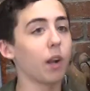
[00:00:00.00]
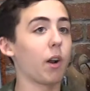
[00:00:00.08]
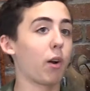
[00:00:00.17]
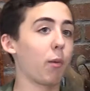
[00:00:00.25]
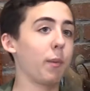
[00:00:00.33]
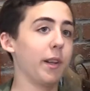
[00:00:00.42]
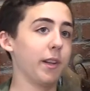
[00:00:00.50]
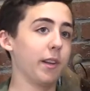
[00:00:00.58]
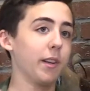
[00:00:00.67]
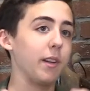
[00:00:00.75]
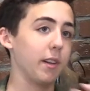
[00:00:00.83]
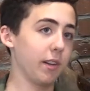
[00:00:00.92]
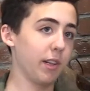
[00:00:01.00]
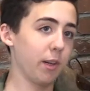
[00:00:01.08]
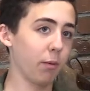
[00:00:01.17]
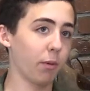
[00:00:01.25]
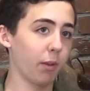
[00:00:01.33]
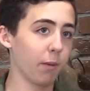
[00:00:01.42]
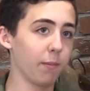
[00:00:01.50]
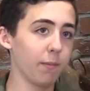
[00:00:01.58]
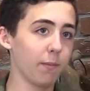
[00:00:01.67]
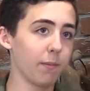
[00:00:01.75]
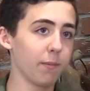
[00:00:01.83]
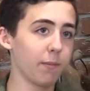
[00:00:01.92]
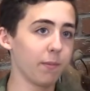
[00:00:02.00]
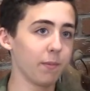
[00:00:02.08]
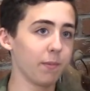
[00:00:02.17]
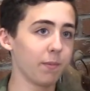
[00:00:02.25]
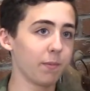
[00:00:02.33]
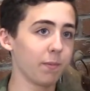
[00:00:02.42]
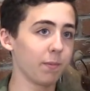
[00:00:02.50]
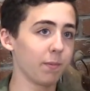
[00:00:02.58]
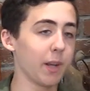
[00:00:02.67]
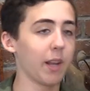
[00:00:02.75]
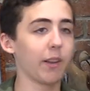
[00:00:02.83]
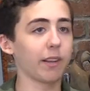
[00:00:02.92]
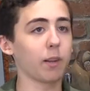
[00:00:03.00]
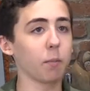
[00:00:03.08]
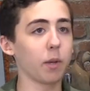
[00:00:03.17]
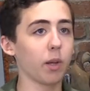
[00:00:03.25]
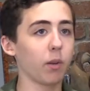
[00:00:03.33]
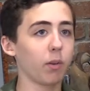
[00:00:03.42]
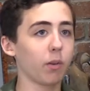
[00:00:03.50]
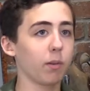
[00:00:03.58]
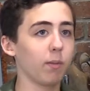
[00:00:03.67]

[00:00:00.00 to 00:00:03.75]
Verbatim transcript: urban youth. I like the Beatles.